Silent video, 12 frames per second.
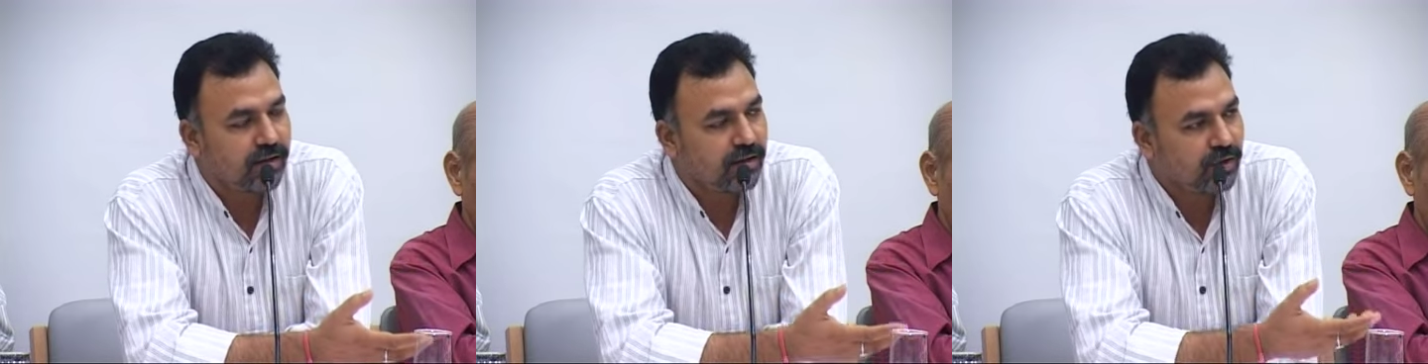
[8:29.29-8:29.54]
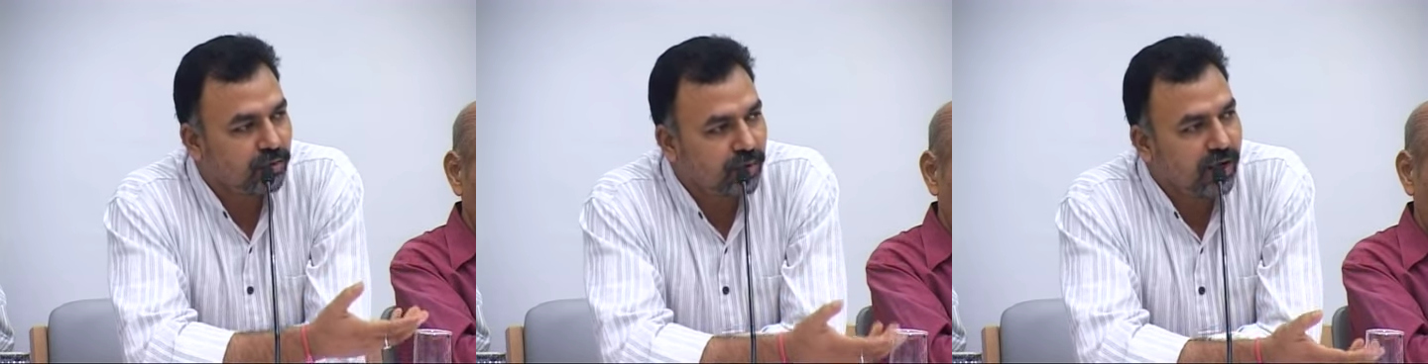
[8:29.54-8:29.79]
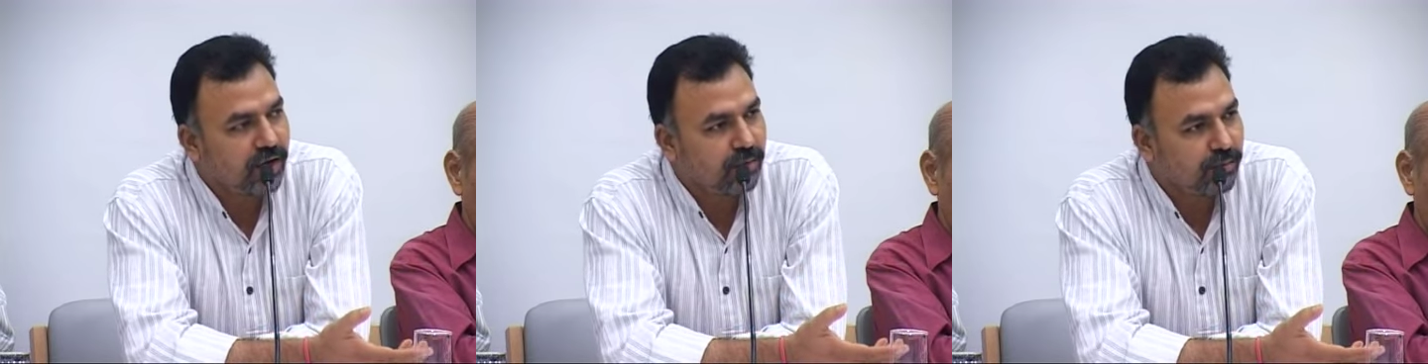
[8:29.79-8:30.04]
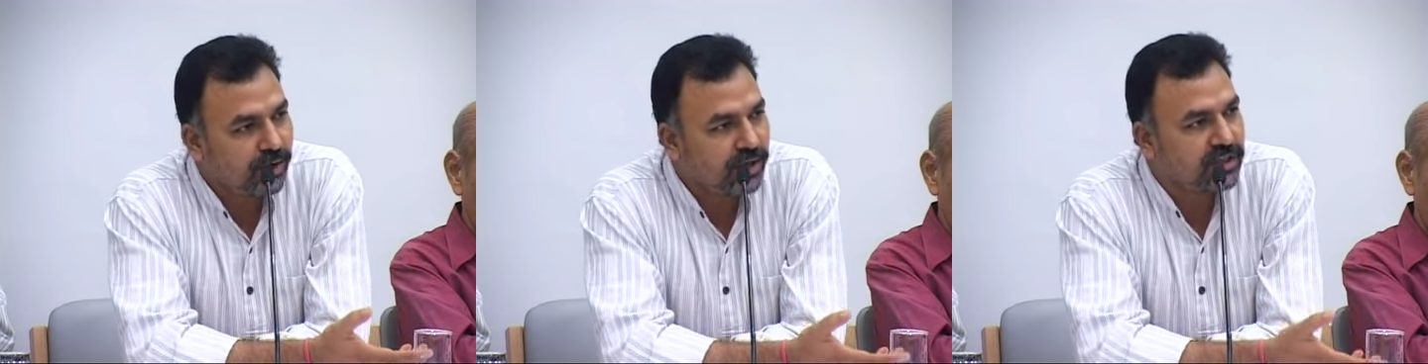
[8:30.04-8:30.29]
The rural
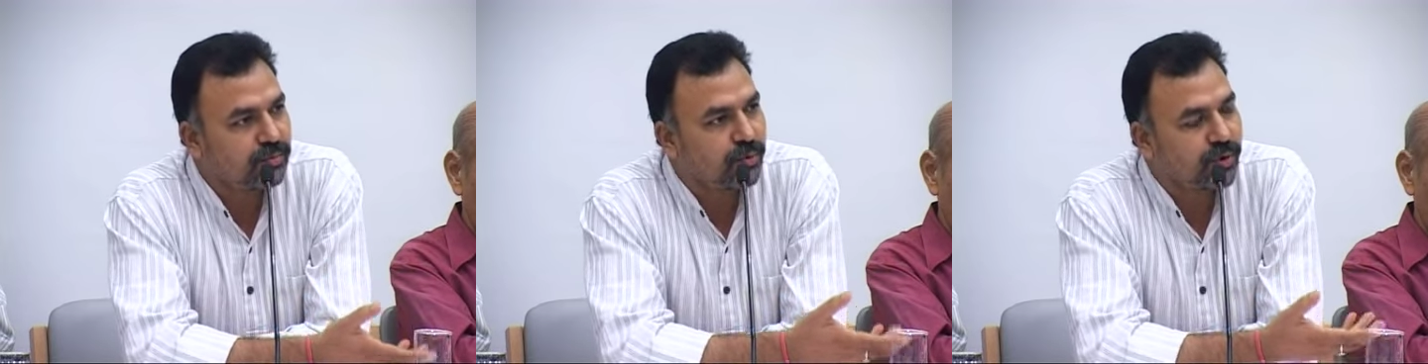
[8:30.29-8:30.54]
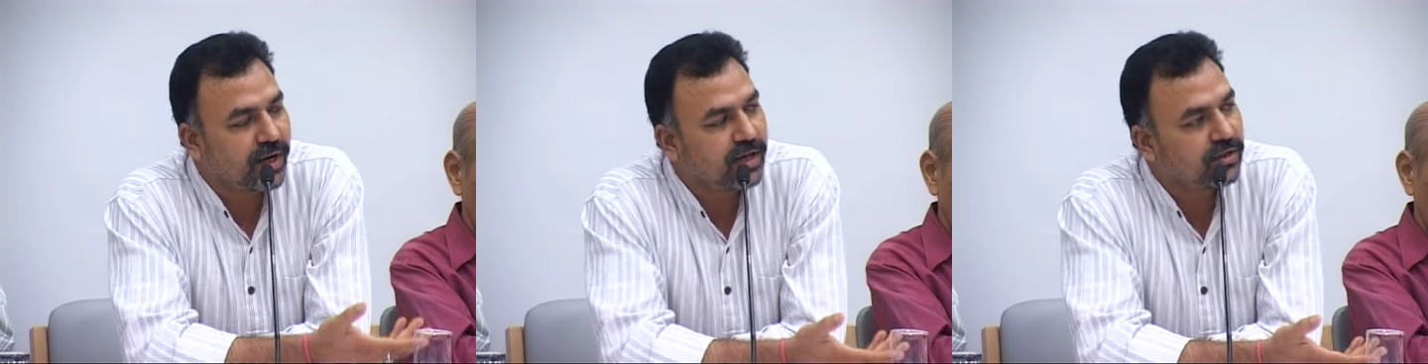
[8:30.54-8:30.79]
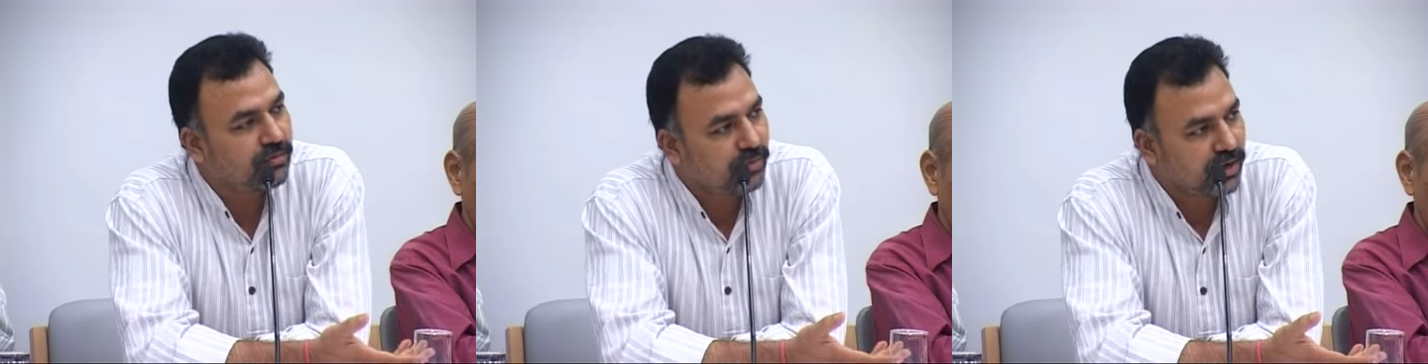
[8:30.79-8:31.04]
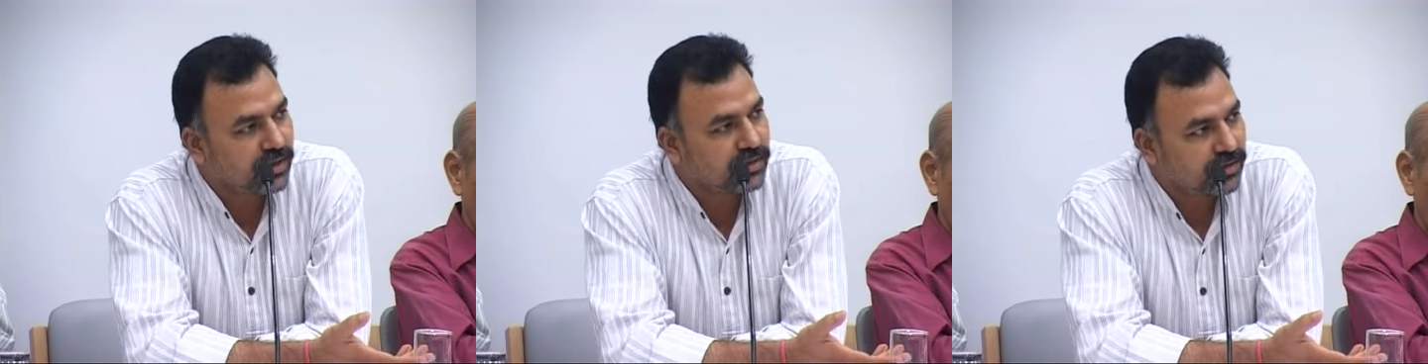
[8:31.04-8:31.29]
communities protect the
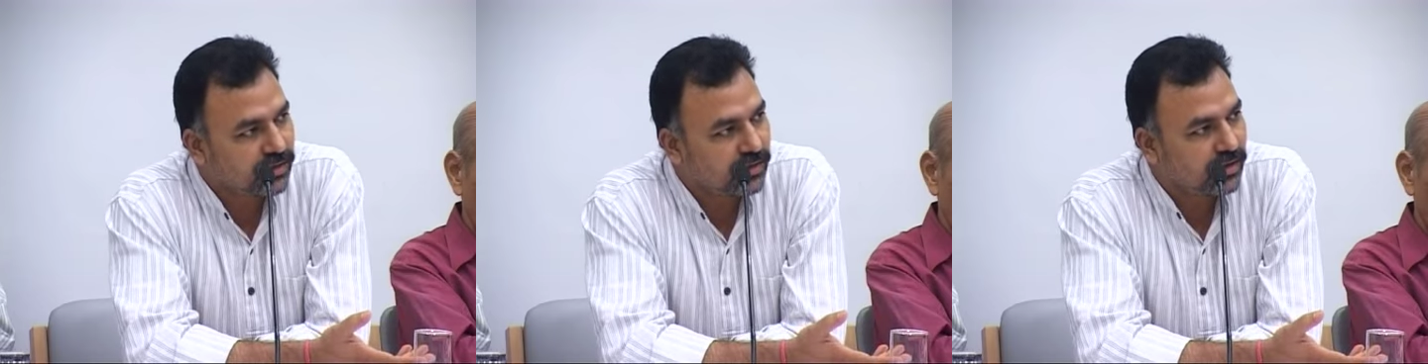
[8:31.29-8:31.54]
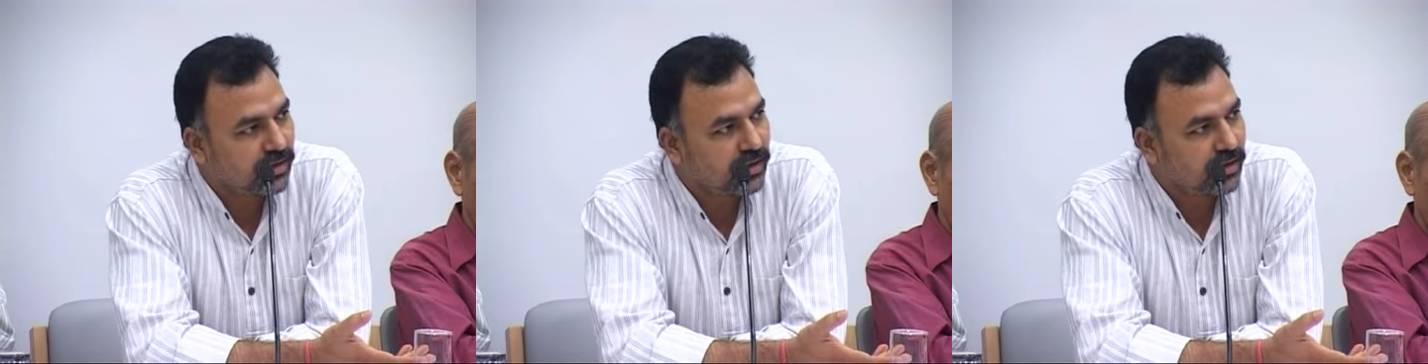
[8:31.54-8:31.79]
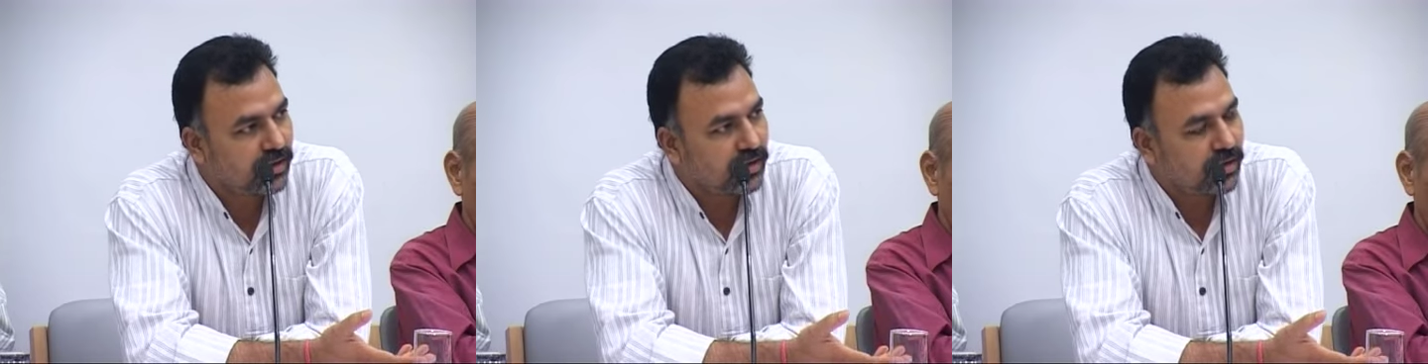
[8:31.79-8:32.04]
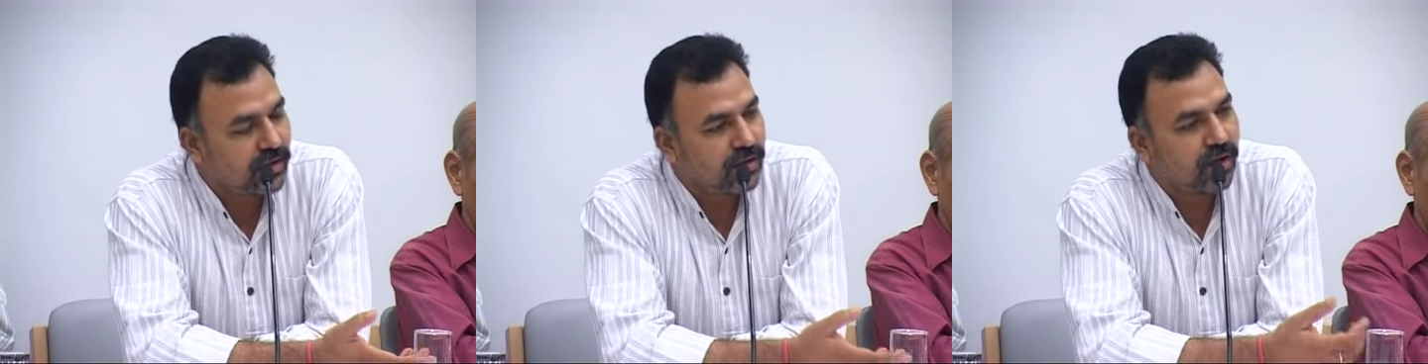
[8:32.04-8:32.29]
forest,
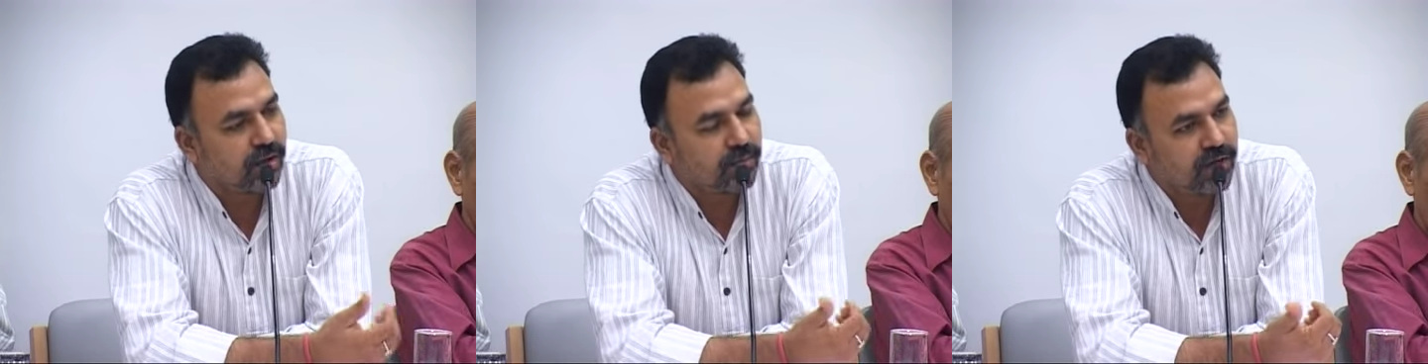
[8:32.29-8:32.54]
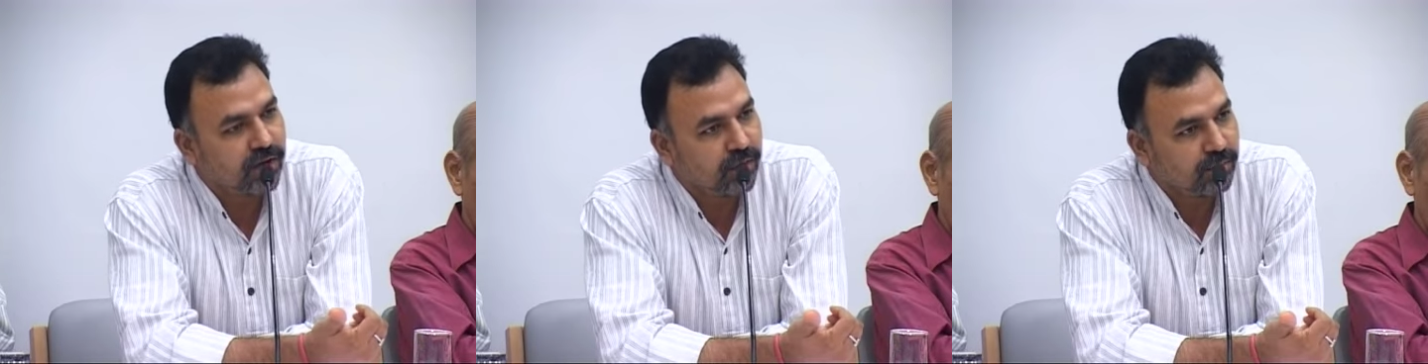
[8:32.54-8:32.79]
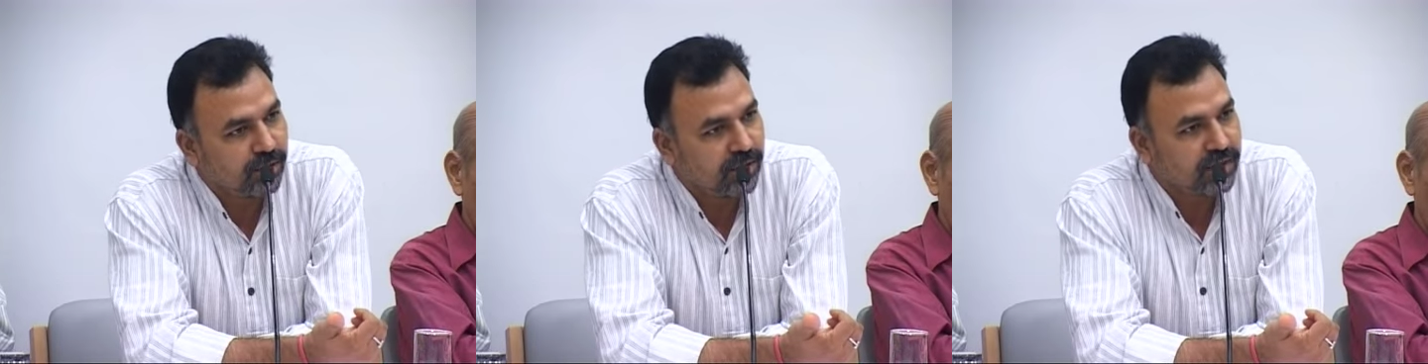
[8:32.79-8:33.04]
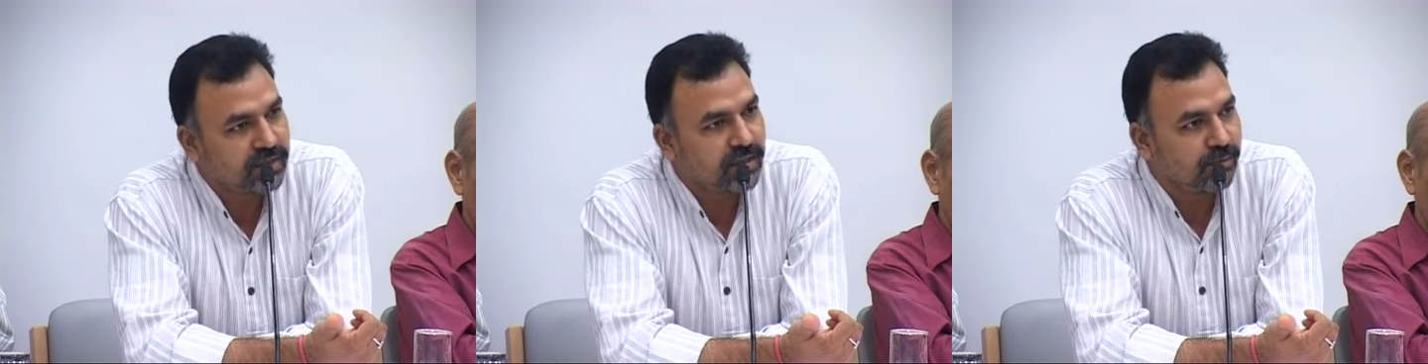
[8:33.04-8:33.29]
the urban
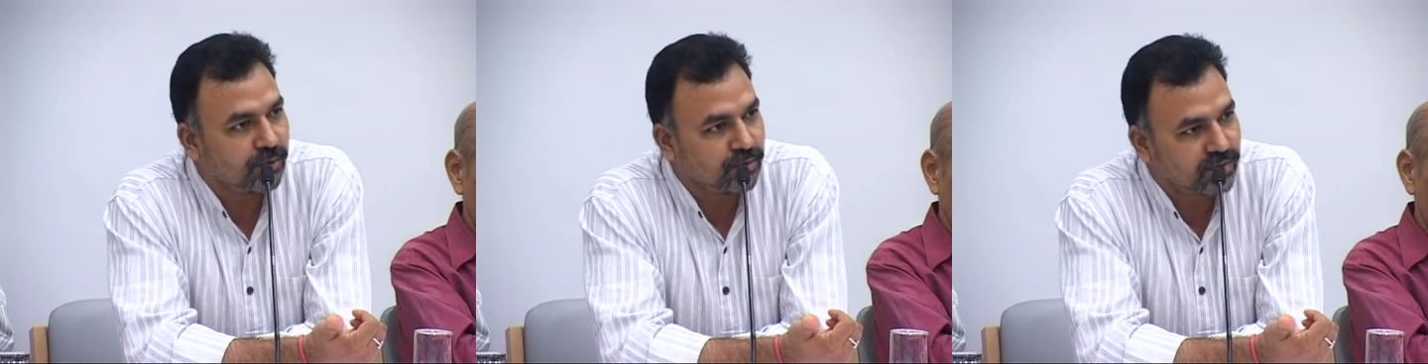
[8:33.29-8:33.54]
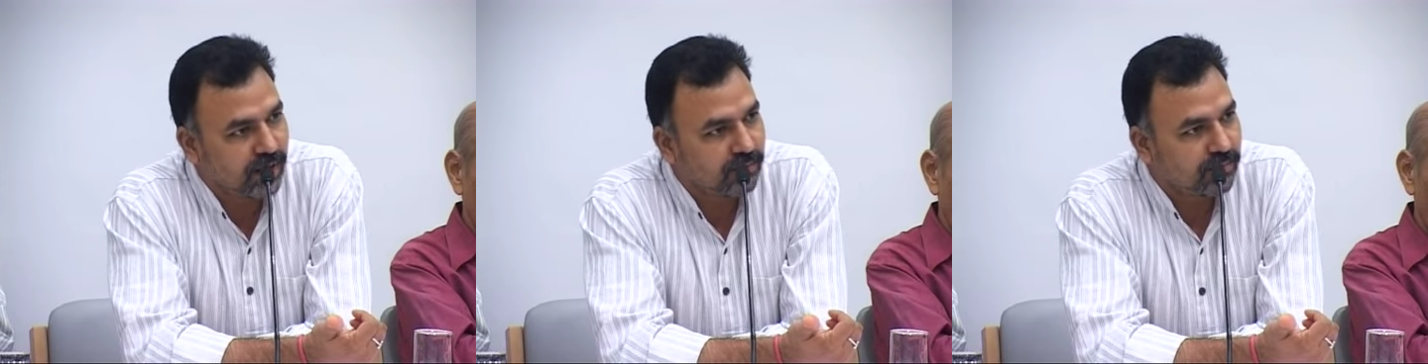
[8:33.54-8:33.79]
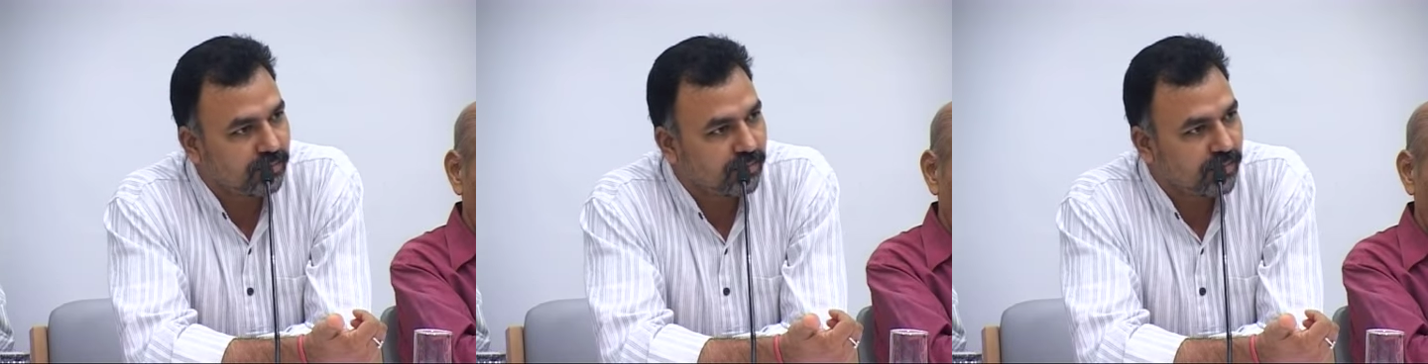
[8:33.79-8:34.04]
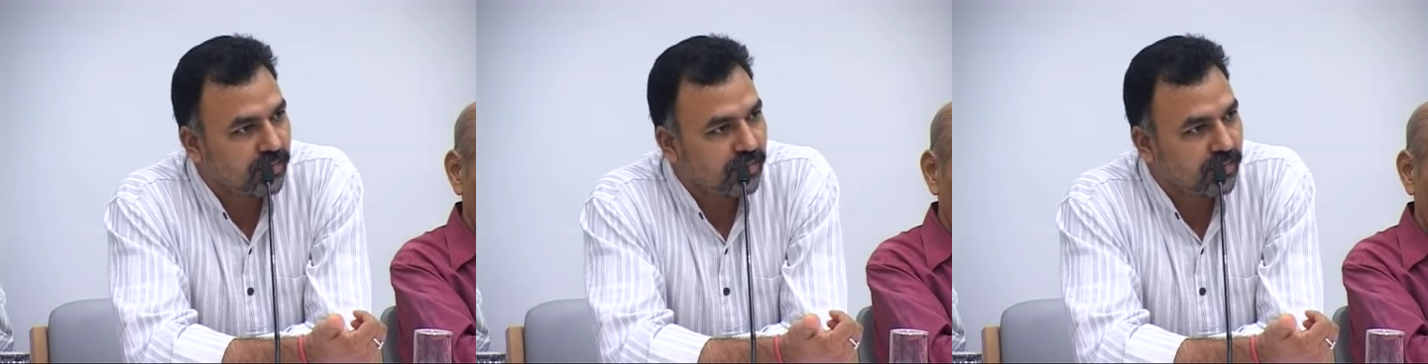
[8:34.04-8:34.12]
communities abuse them.